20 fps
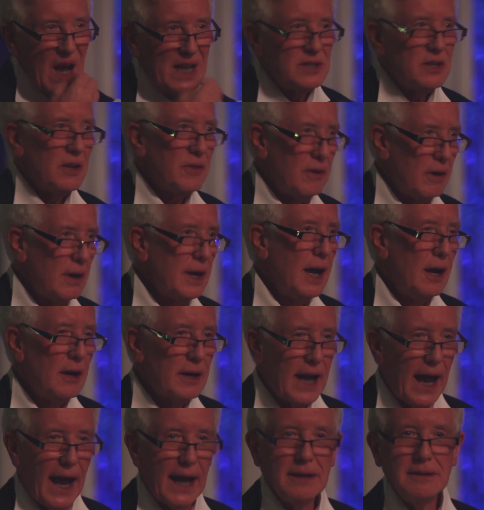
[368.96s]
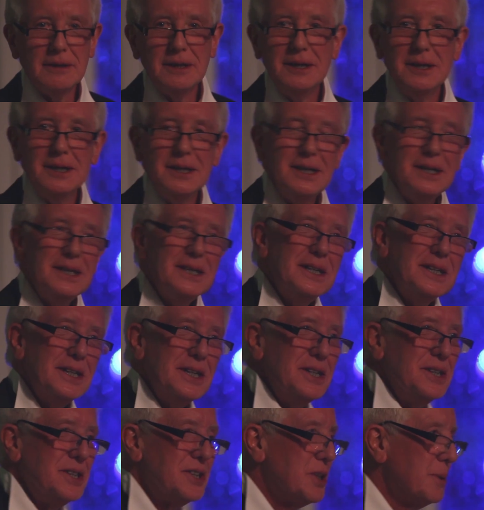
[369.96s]
So I thought, yeah, okay.
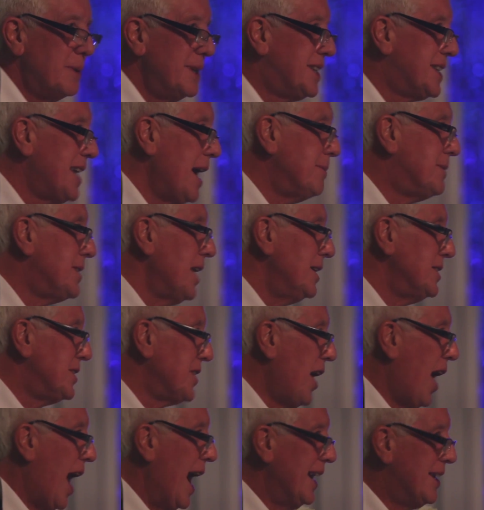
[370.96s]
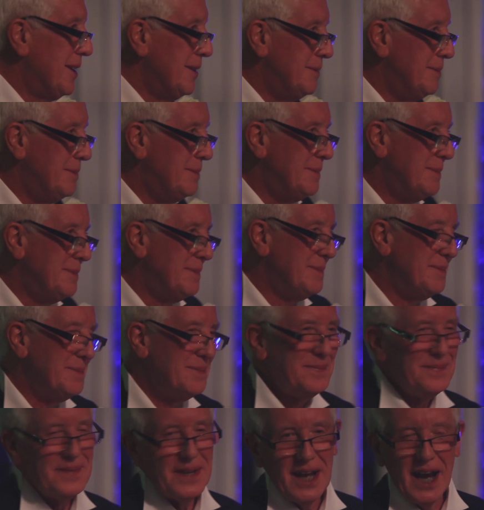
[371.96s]
So we stepped outside
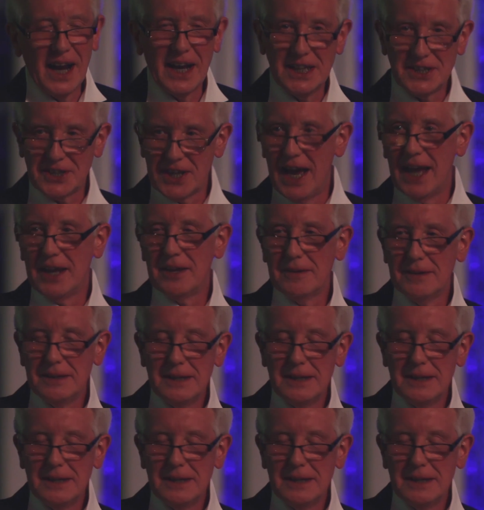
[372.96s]
and he said,